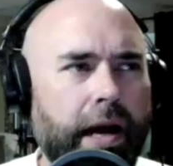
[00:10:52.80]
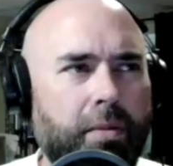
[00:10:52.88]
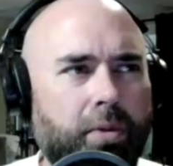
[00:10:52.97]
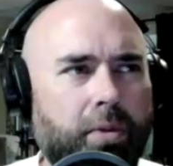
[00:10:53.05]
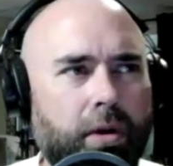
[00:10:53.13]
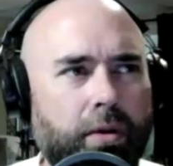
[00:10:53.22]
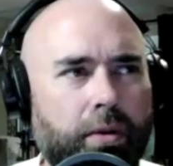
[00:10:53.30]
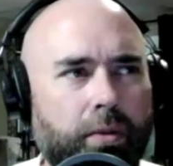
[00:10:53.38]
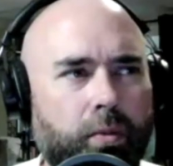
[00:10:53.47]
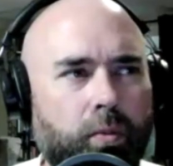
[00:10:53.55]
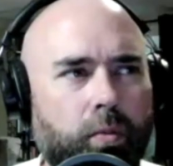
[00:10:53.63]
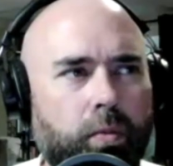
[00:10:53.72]

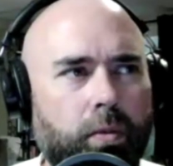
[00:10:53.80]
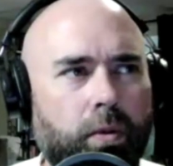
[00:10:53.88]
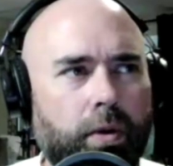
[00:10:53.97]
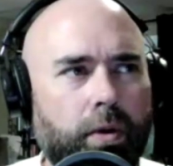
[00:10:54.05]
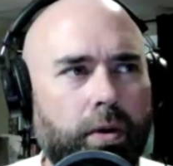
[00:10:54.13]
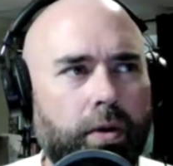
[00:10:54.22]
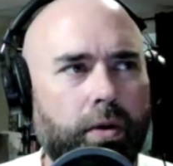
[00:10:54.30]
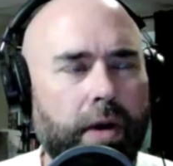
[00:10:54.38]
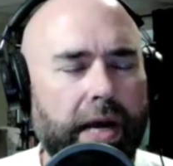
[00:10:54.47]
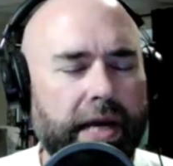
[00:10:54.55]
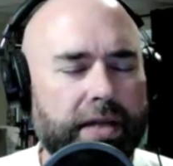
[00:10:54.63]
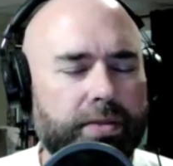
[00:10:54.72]
important,
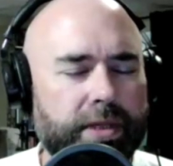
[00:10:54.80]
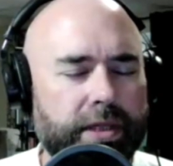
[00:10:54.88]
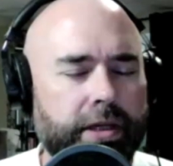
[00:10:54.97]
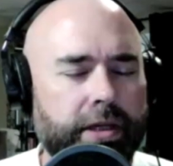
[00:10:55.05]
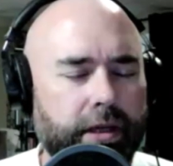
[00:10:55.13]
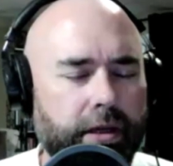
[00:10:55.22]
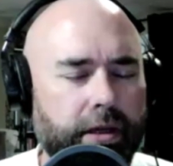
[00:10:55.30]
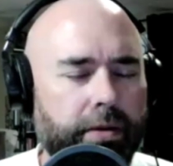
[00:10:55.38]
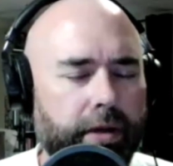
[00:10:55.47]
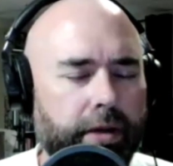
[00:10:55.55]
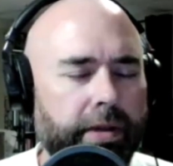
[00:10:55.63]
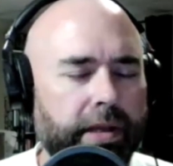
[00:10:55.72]
I guess, was it to
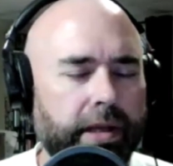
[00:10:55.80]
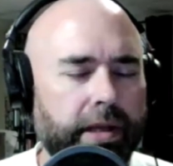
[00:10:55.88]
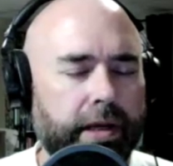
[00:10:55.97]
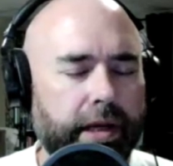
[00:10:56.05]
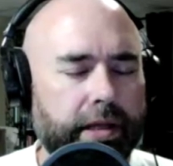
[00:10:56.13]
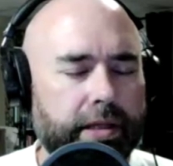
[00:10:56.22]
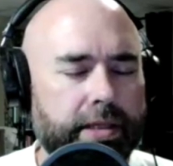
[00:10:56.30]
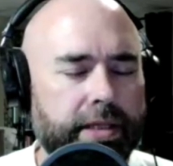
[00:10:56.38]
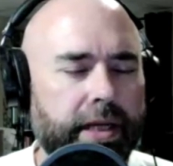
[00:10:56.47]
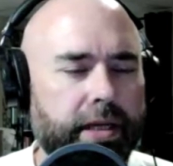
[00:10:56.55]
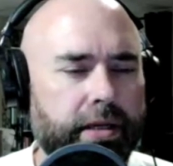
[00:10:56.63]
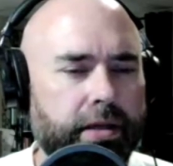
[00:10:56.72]
you and the
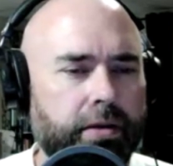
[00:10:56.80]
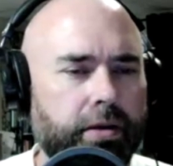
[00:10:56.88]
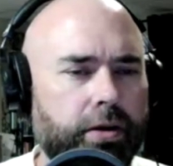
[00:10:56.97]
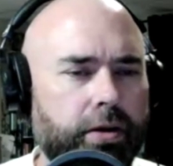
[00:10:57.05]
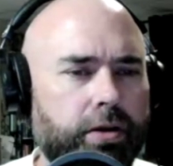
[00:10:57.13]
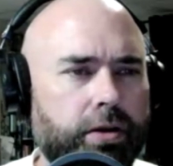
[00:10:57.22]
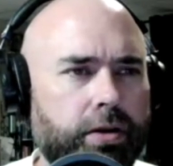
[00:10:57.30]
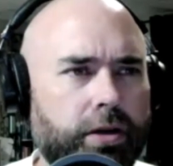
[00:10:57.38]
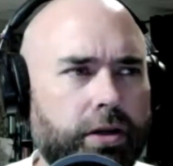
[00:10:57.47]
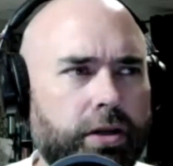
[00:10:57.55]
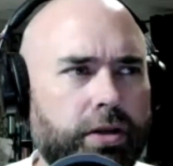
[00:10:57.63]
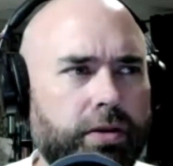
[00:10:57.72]
city to
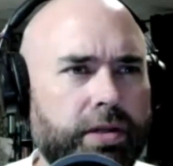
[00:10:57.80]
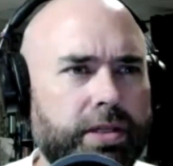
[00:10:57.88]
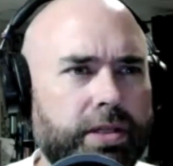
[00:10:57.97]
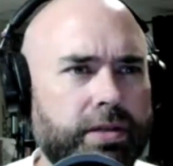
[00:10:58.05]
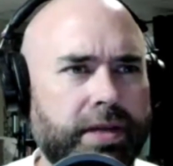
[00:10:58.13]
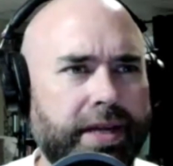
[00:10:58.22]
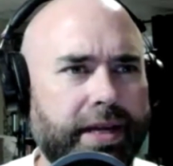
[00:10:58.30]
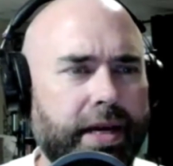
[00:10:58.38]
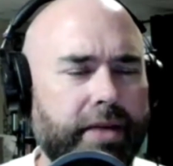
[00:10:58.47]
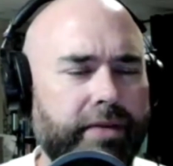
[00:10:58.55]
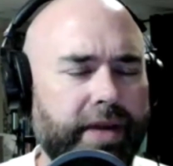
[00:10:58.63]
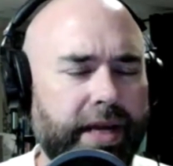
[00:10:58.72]
do this
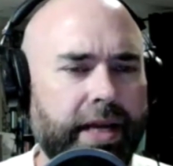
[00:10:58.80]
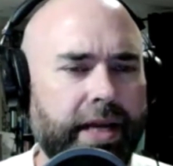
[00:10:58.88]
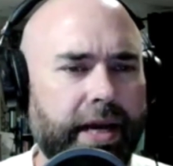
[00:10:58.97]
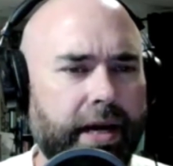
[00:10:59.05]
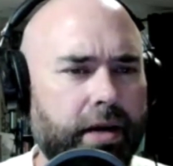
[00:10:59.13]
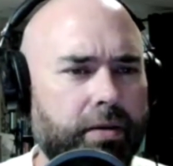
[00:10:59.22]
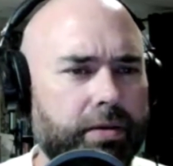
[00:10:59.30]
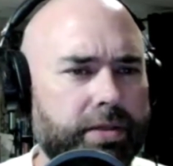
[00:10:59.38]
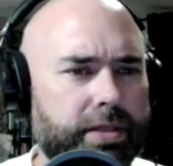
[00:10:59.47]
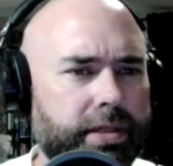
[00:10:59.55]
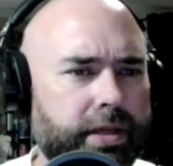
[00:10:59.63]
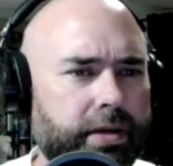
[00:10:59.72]
kind of
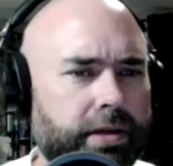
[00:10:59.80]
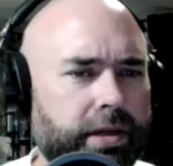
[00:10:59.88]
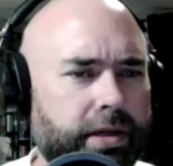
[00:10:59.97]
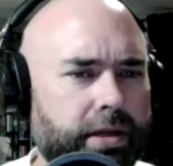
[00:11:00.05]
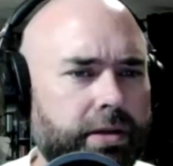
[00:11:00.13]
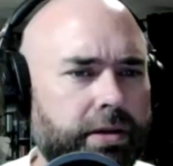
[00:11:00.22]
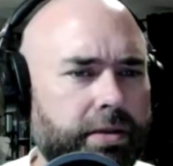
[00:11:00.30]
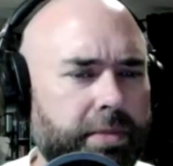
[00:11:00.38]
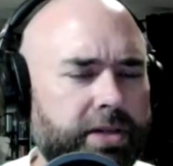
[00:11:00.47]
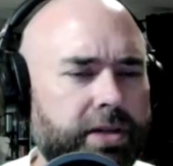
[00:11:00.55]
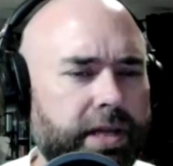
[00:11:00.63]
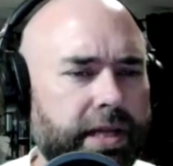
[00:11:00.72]
in-house, to
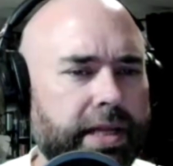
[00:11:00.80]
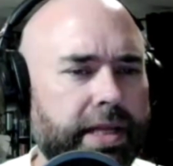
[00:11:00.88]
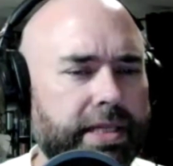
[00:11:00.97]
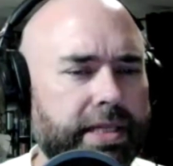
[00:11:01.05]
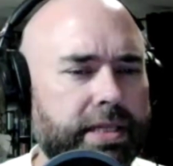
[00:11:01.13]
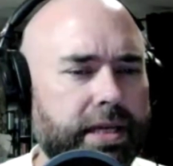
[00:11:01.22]
make sure that this,